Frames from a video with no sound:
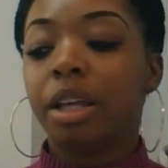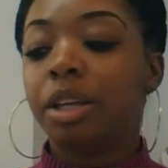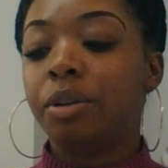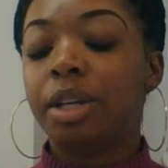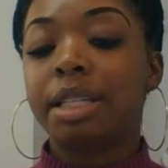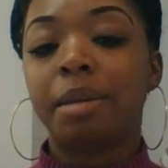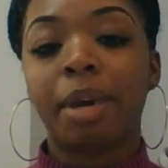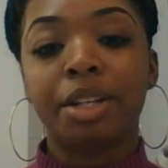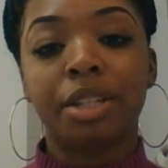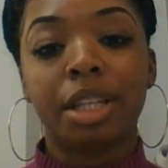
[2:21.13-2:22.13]
You need to
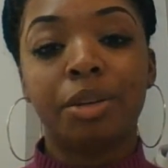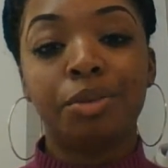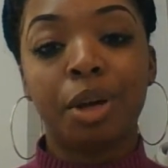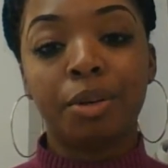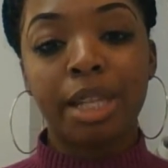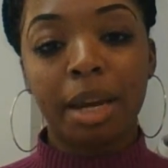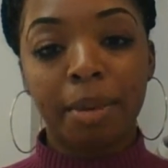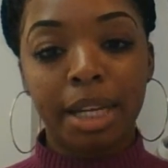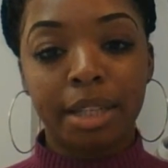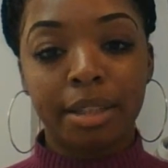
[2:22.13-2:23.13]
make sure that you don't take
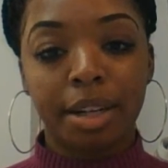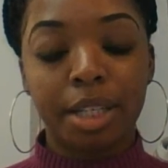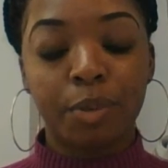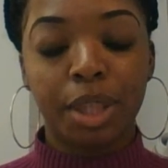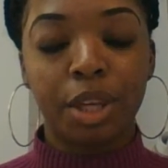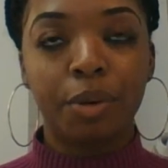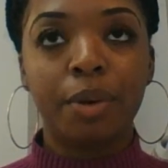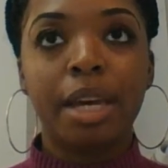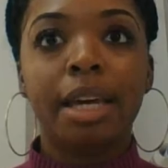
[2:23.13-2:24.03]
my dictionaries with you.